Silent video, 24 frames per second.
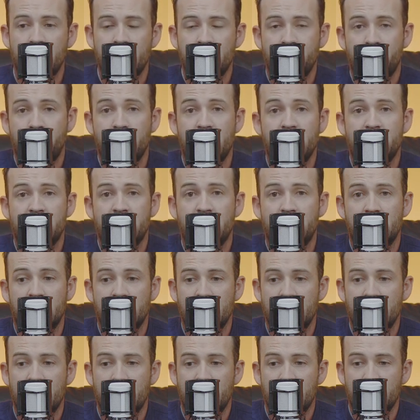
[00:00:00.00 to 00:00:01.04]
And
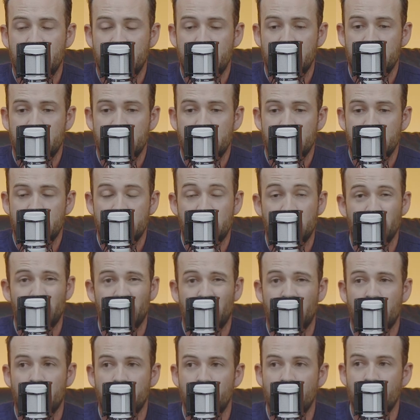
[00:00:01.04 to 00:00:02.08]
basically it should be
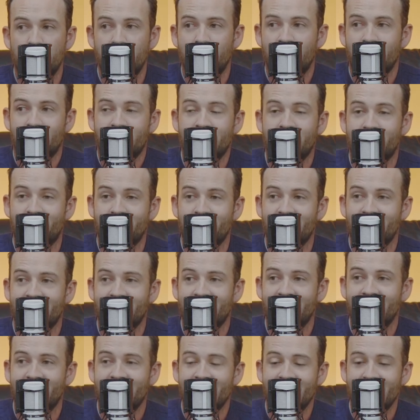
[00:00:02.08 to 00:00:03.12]
called motor learning,
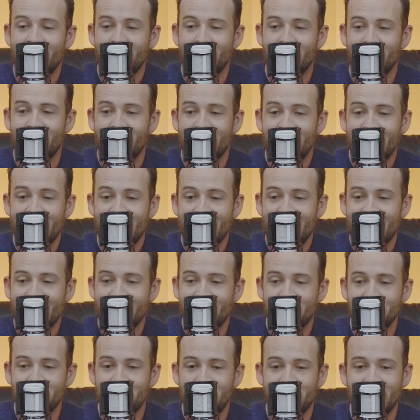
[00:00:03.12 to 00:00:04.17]
really. But
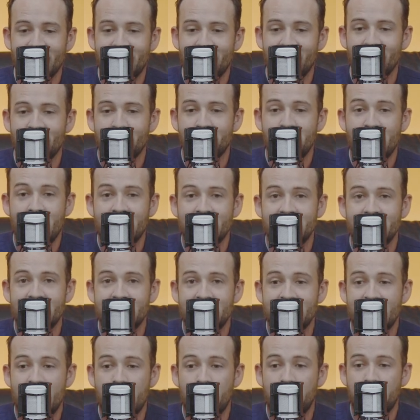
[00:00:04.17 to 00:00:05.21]
you click on the
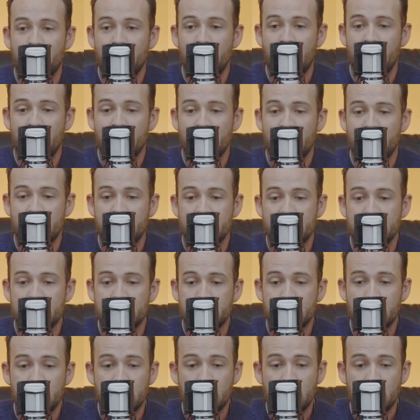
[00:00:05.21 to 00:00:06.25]
practice tab, and it
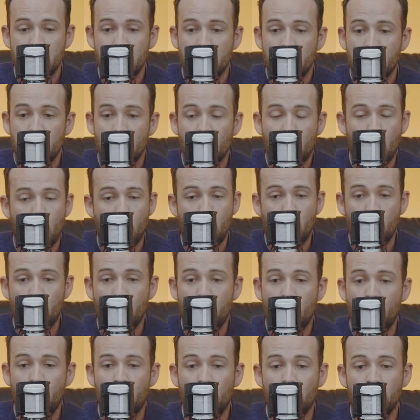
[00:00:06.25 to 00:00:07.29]
is
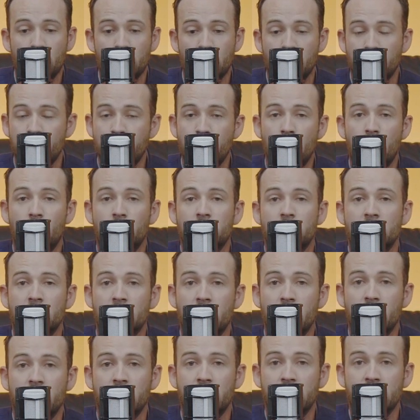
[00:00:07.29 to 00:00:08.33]
all motor
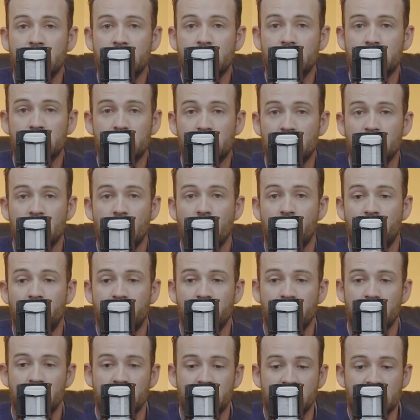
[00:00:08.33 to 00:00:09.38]
learning
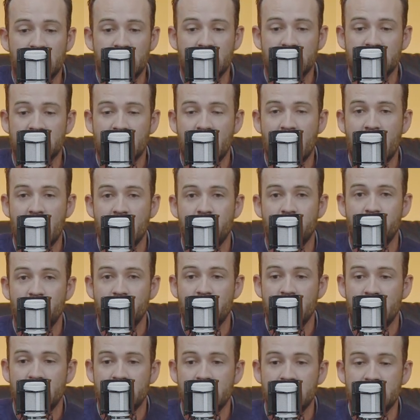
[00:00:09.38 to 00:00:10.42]
stuff. It's things that I've
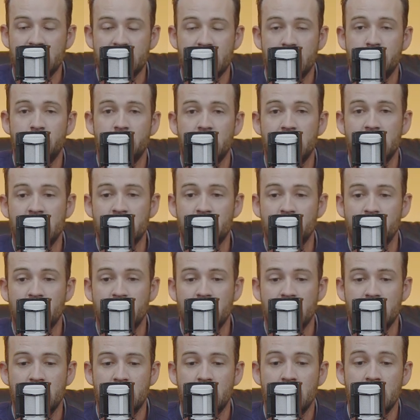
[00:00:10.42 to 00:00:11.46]
written, that Tim Lee's
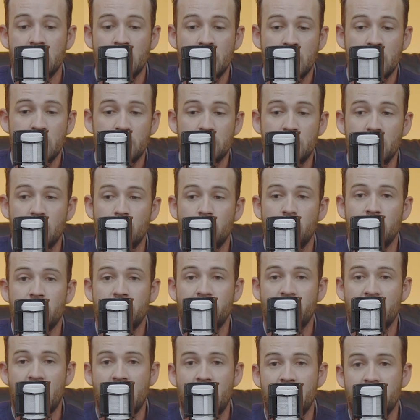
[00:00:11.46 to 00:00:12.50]
written, that we've
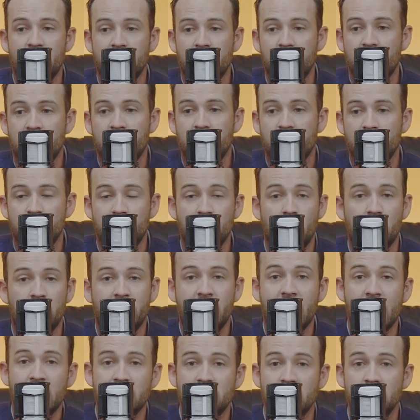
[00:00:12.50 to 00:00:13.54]
had John
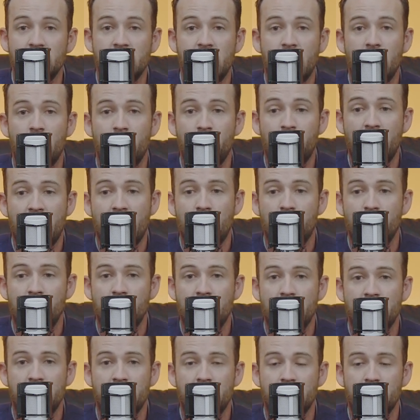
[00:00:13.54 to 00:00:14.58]
Kessel help out
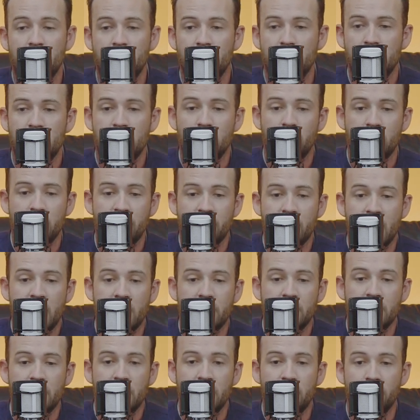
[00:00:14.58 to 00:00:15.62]
with that we've had